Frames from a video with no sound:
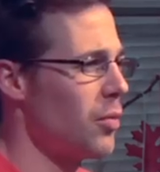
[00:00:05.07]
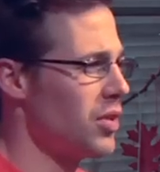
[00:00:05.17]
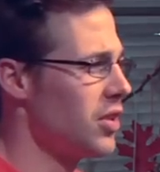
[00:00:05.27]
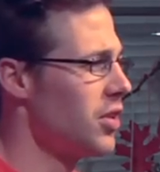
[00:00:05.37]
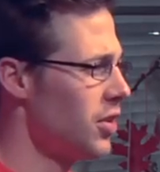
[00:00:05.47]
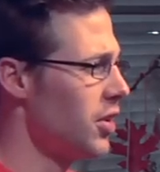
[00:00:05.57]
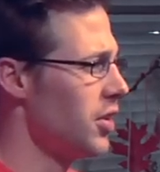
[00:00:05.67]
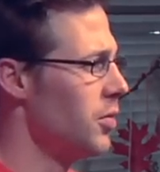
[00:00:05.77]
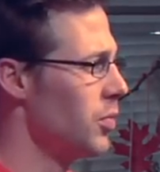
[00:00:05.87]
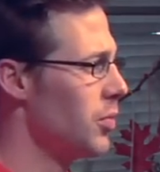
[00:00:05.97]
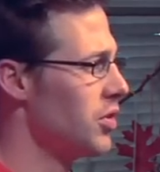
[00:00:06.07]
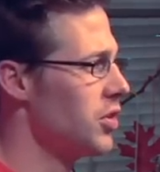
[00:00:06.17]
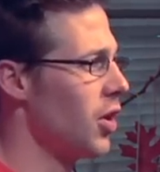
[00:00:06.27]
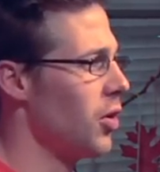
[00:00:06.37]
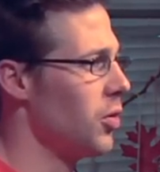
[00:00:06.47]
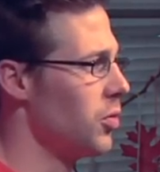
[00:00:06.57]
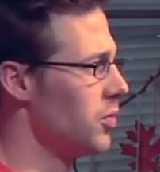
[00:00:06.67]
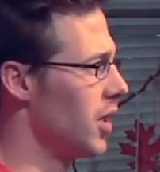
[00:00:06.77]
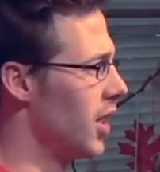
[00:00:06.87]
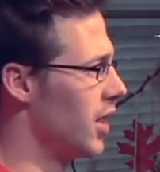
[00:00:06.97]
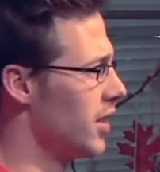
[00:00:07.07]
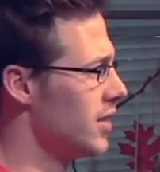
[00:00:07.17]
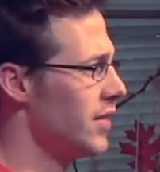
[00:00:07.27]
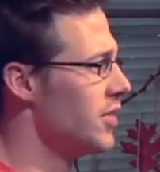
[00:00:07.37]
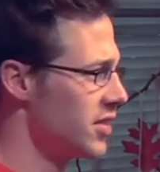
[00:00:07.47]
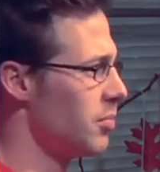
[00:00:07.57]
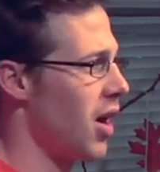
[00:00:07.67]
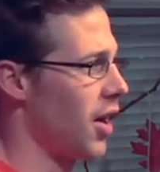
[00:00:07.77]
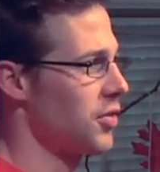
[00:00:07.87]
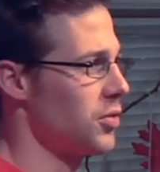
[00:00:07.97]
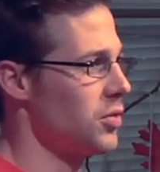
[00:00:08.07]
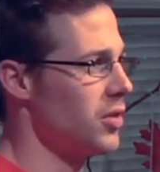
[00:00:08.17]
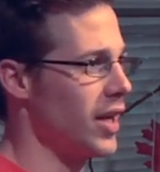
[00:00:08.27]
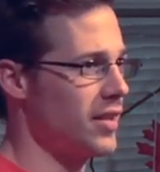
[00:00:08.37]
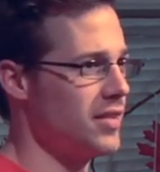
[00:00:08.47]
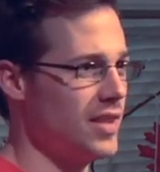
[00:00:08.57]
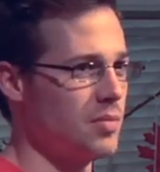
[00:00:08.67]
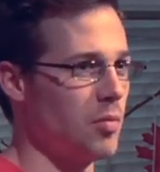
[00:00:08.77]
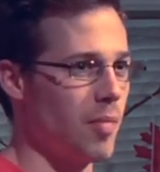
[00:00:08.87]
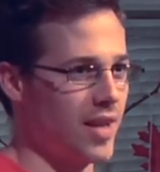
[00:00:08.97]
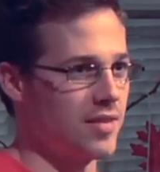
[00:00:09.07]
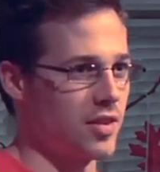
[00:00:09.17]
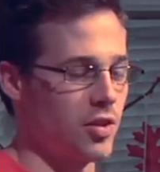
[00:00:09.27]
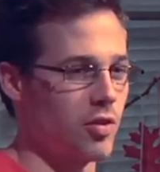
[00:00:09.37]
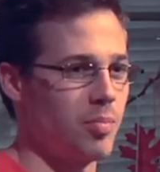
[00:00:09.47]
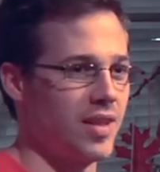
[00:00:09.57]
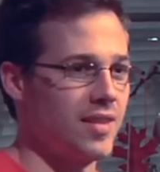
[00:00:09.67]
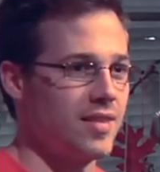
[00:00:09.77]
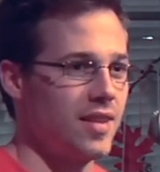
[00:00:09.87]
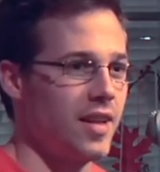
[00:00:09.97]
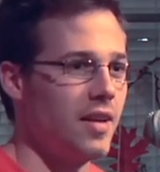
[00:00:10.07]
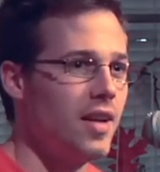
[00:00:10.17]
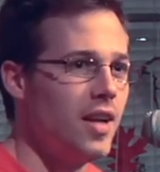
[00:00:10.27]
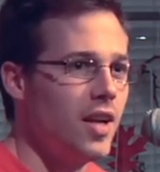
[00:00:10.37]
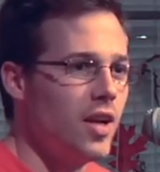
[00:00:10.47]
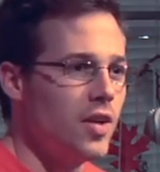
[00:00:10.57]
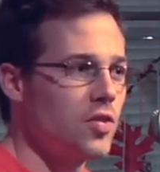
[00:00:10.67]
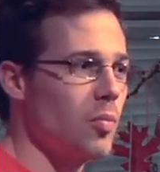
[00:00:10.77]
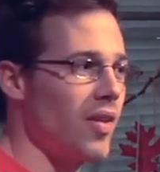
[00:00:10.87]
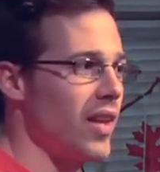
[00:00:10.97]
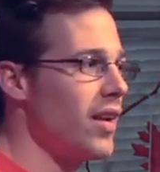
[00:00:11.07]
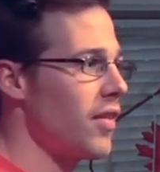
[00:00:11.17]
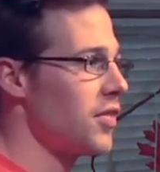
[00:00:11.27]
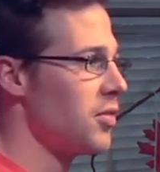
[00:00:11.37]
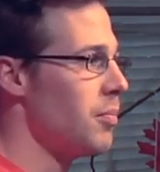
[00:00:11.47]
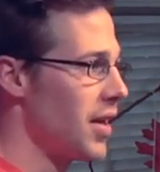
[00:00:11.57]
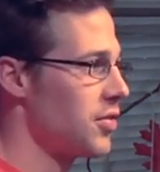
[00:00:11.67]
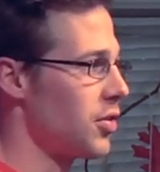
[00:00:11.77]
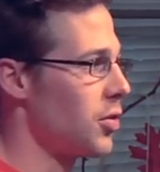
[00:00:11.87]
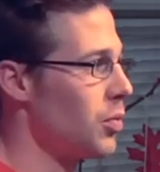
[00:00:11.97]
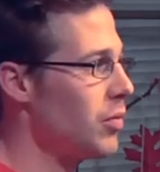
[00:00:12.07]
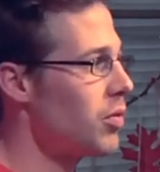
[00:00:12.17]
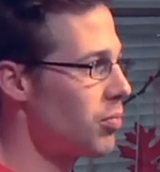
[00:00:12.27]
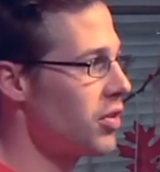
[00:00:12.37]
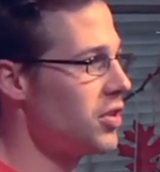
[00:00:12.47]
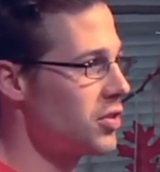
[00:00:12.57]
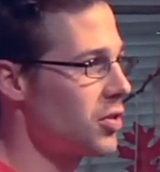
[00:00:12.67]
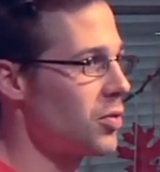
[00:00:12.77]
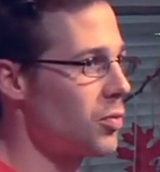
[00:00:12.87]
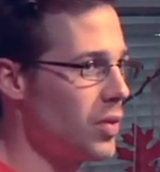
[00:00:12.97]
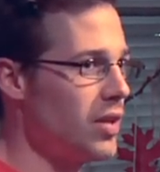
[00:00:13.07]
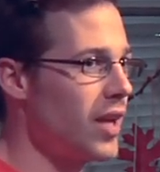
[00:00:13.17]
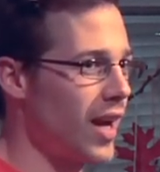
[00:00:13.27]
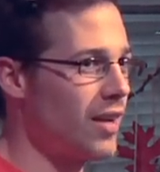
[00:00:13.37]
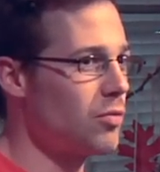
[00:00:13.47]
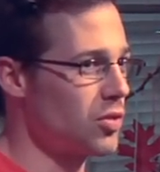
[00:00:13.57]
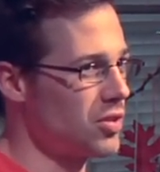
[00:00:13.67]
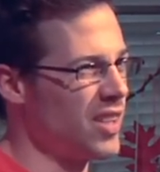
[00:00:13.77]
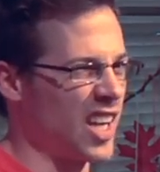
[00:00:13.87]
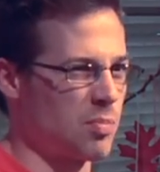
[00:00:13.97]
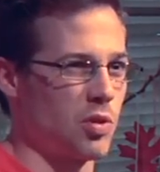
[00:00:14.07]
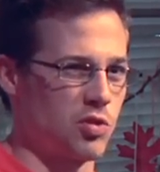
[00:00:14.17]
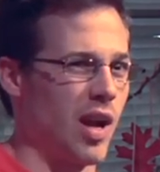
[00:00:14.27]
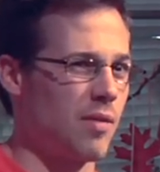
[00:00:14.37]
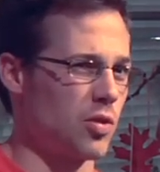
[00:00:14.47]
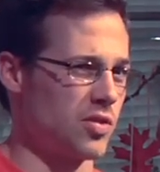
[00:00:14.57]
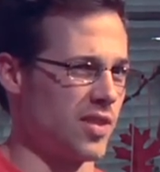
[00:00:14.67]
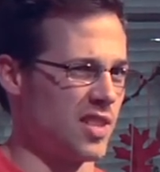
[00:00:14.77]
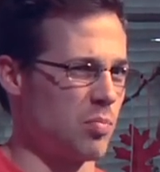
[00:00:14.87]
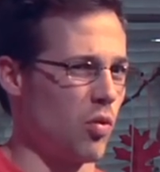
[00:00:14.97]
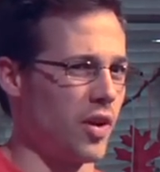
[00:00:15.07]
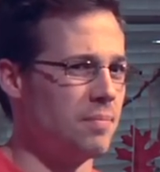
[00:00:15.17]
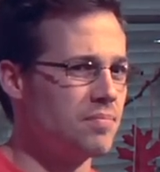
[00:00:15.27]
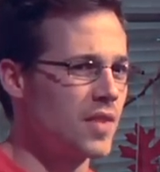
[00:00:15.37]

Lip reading: that we could, we would go live in some hostel and see some amazing European city. So by the end of the semester, we were pretty sure, we kind of were expert travelers at this point.